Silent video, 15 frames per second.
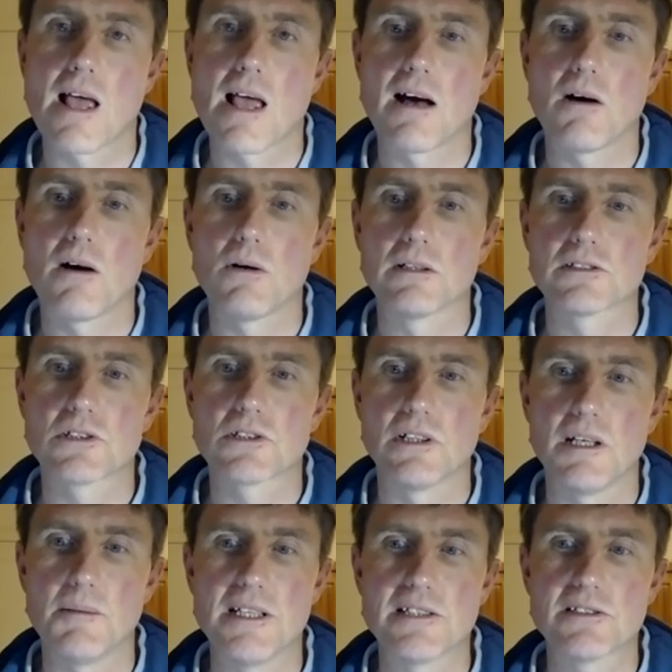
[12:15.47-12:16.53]
How else could
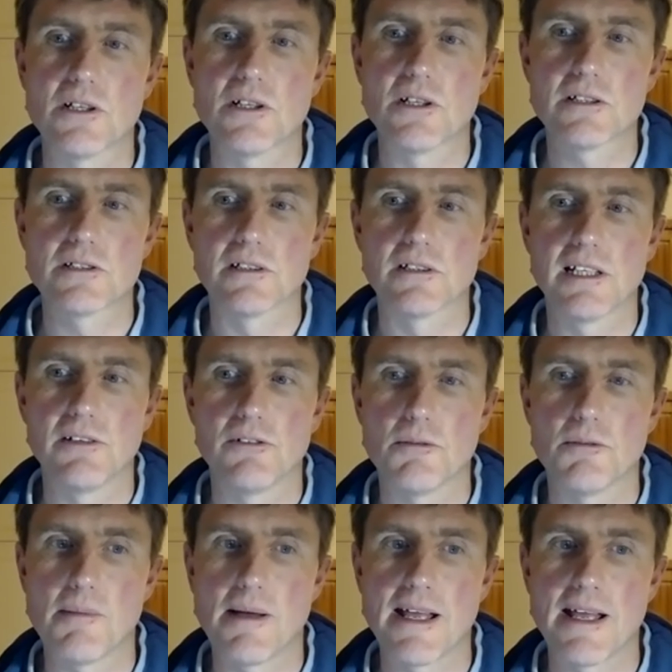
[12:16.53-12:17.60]
he be certain he
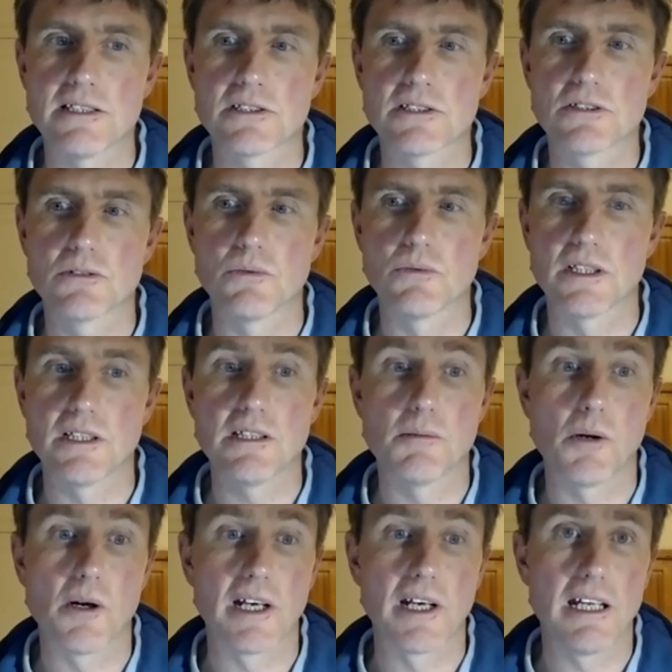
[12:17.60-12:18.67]
remains within the
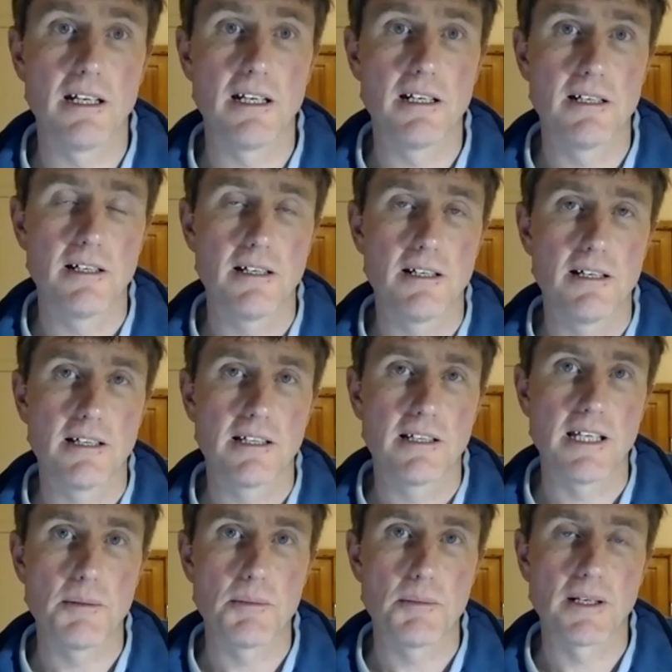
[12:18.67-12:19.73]
body,
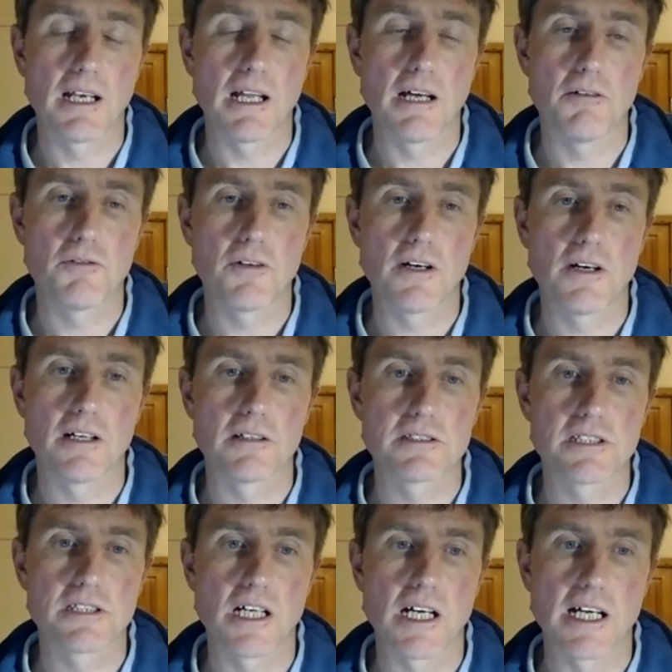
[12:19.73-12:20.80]
keeping love
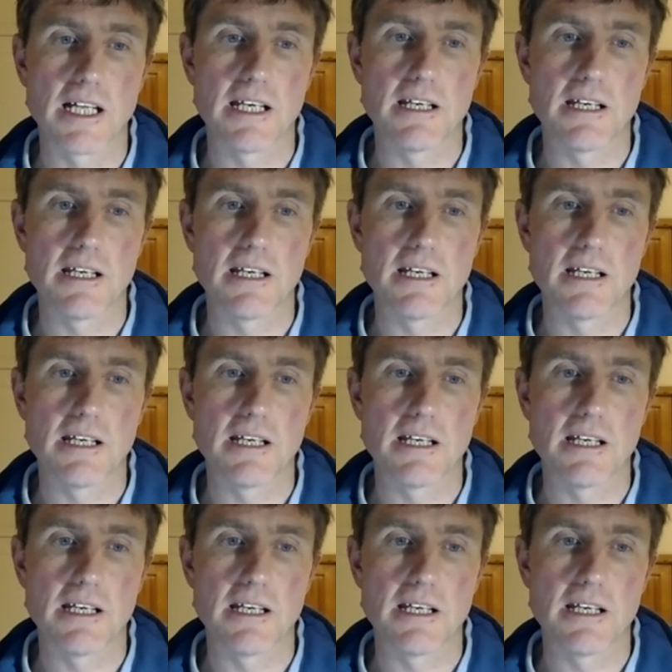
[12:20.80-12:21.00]
outside?